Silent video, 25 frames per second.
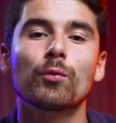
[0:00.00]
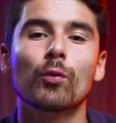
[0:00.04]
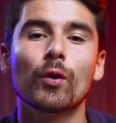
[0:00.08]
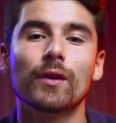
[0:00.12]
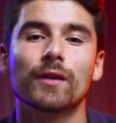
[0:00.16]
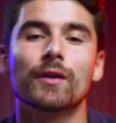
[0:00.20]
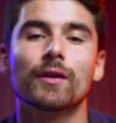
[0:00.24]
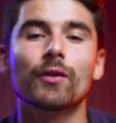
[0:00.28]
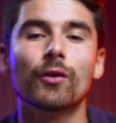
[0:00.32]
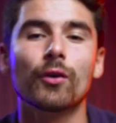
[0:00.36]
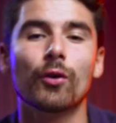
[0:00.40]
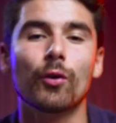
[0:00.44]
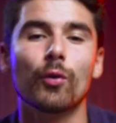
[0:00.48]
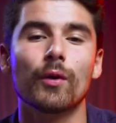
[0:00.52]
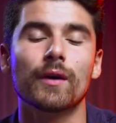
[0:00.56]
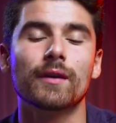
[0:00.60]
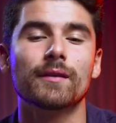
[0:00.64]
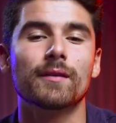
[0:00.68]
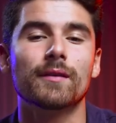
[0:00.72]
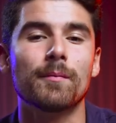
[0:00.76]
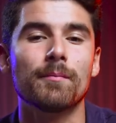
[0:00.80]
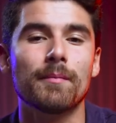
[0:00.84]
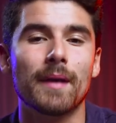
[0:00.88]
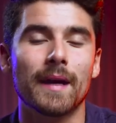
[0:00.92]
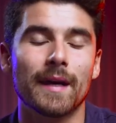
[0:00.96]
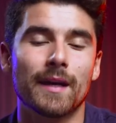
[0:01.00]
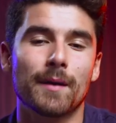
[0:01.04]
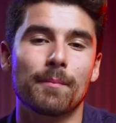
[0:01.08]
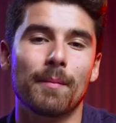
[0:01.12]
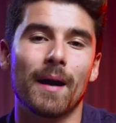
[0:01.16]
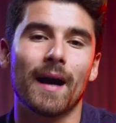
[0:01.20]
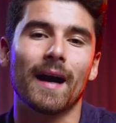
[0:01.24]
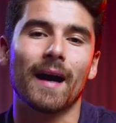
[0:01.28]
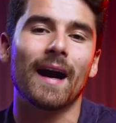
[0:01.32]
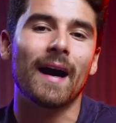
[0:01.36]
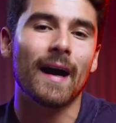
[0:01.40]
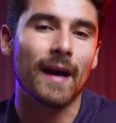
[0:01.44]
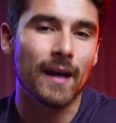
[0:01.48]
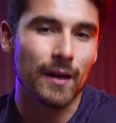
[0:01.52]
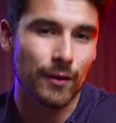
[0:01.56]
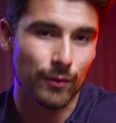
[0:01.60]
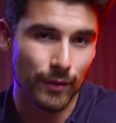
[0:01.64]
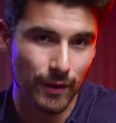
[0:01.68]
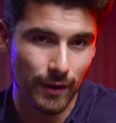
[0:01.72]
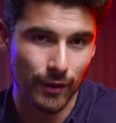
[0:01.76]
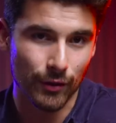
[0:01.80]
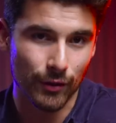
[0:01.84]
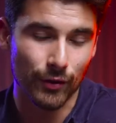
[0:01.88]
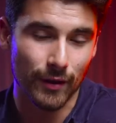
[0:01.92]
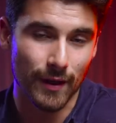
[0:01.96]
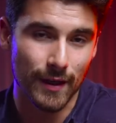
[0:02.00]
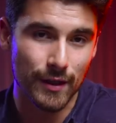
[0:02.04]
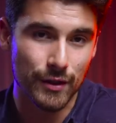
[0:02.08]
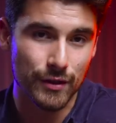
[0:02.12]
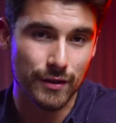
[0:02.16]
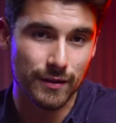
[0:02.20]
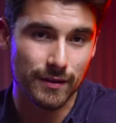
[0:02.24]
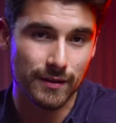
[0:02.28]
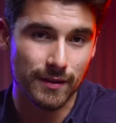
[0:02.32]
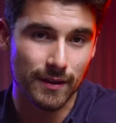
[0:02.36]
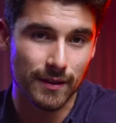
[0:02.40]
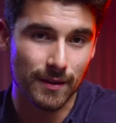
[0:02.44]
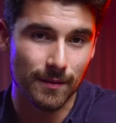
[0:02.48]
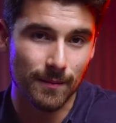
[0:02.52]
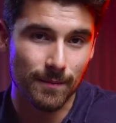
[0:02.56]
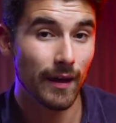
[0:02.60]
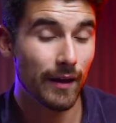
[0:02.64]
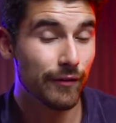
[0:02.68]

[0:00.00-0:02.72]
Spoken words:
what they're going to make by hiring your agency.